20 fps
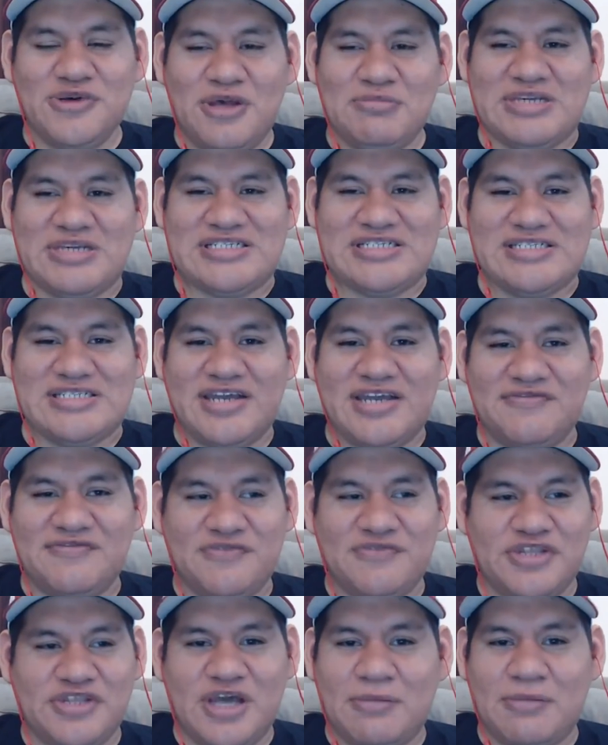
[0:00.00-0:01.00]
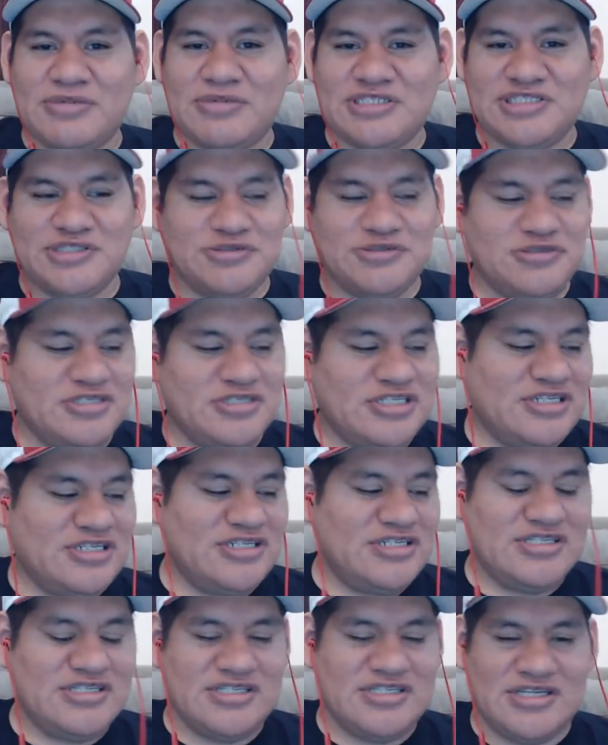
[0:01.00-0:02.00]
I'm excited for the
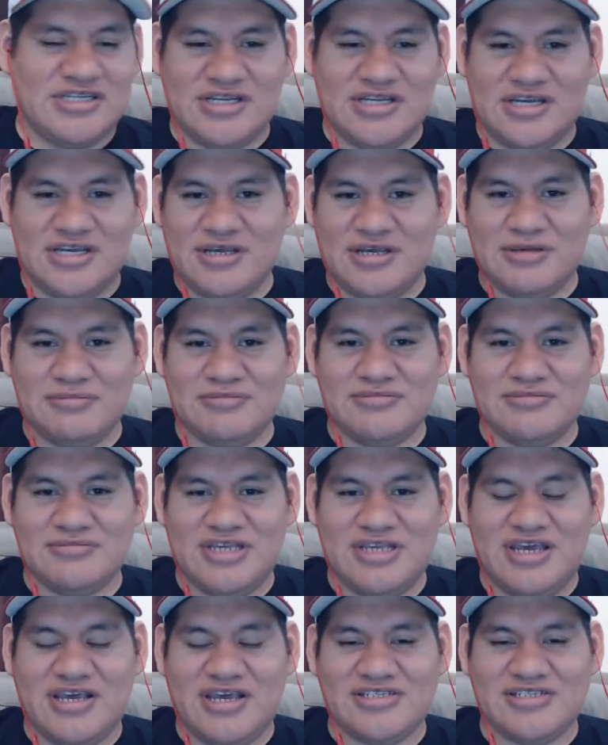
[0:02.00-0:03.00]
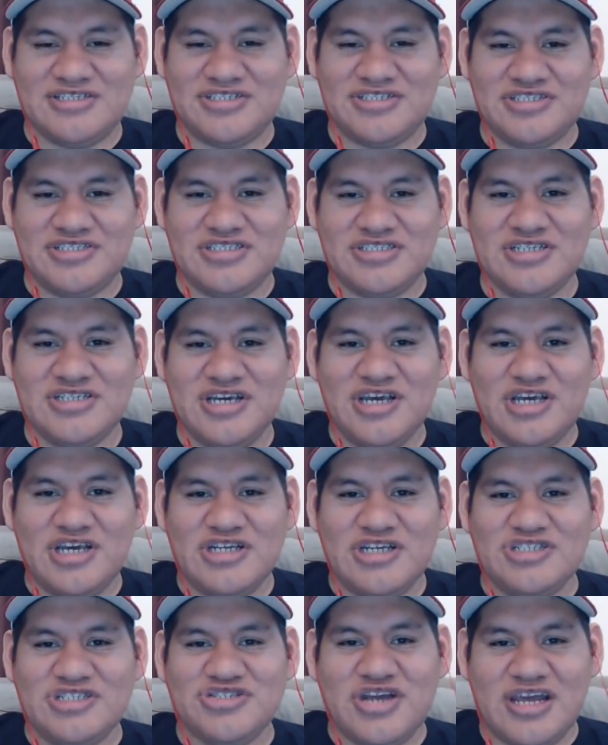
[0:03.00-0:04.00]
opportunity, and yeah, just to
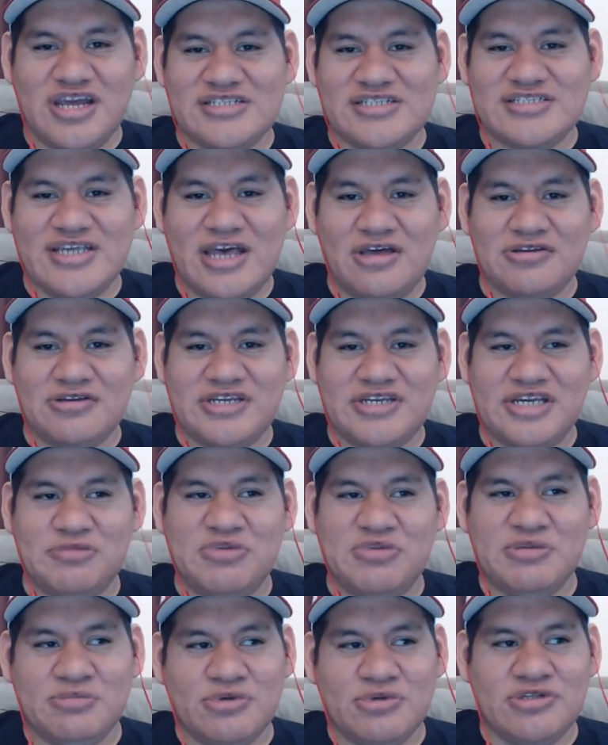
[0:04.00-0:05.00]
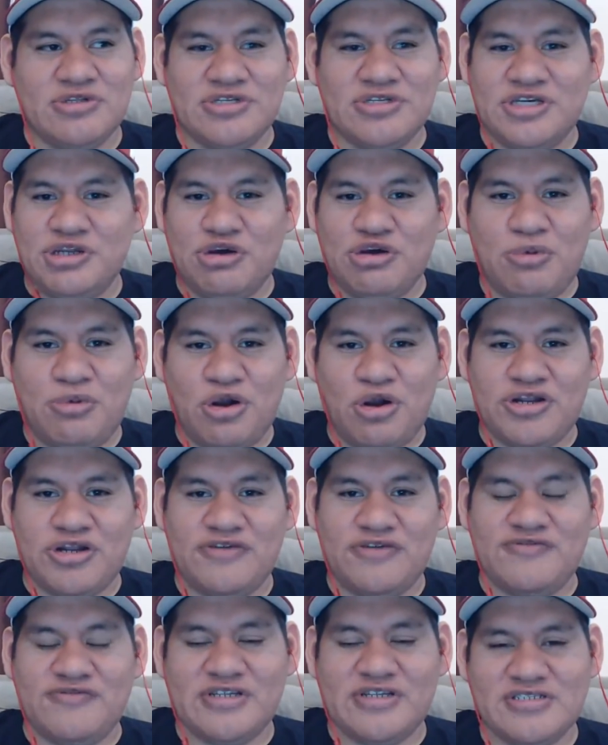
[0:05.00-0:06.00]
try this out and get people, a part
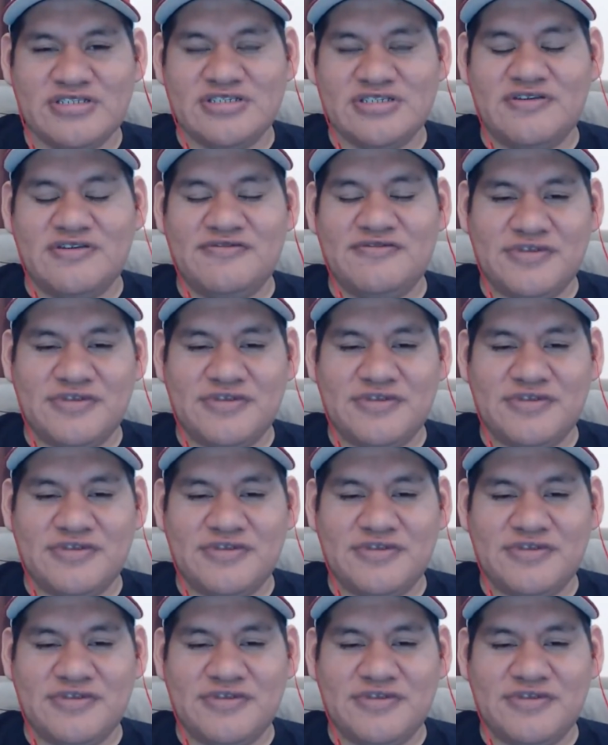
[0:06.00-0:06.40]
of it and stuff.